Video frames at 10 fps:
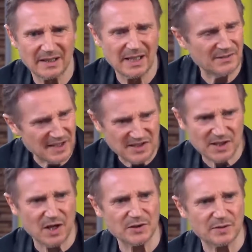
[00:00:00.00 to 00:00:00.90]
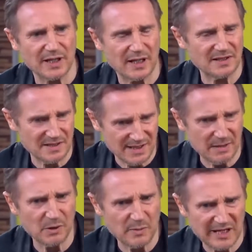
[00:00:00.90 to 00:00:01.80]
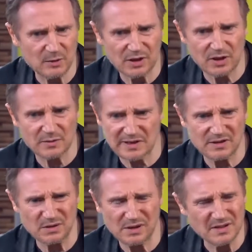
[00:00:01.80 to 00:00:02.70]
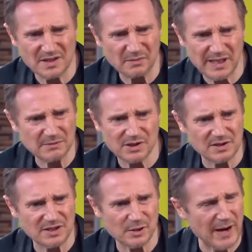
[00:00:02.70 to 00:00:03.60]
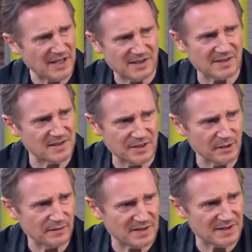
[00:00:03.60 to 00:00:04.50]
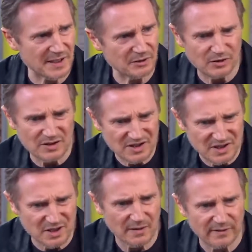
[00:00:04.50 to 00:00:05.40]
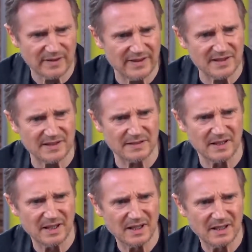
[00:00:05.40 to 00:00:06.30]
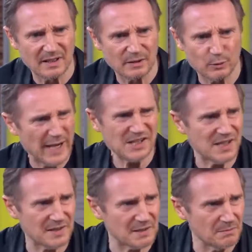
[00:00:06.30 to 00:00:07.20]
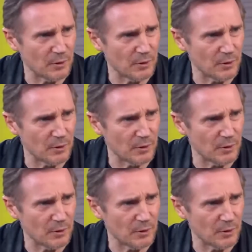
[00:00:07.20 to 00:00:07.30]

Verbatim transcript: in this country, it's the same in my own country too. You sometimes just scratch the surface and you discover this racism,